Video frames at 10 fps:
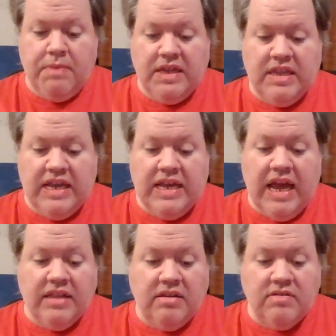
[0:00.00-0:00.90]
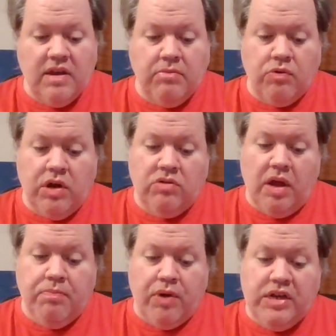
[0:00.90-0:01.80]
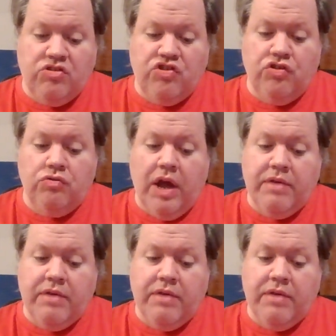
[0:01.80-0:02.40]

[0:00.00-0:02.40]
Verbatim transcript: the Big D, and this time around I bring to you